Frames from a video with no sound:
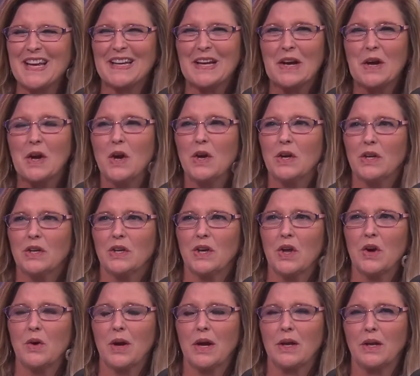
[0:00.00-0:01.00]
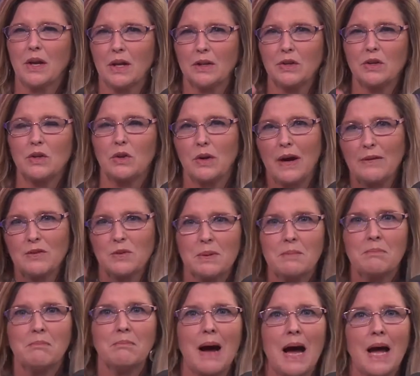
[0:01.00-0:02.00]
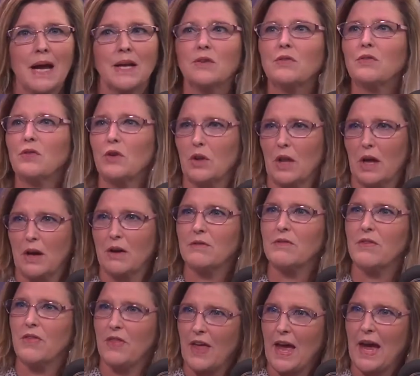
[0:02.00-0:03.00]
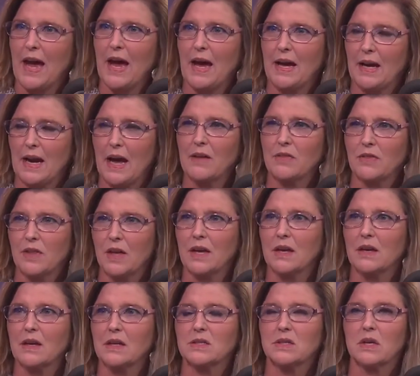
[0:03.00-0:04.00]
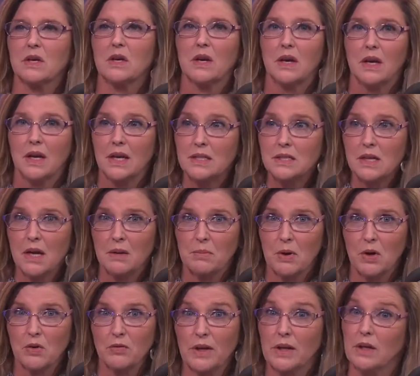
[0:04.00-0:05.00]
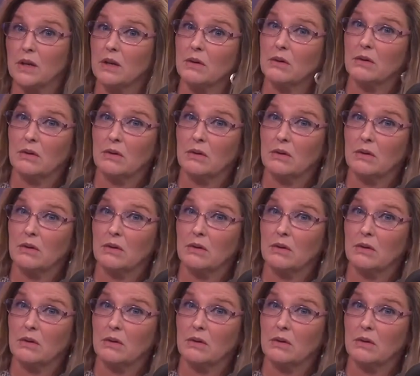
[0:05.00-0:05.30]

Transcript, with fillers: like, you know, and, and you have to be mindful of that, I think, because he's not perfect.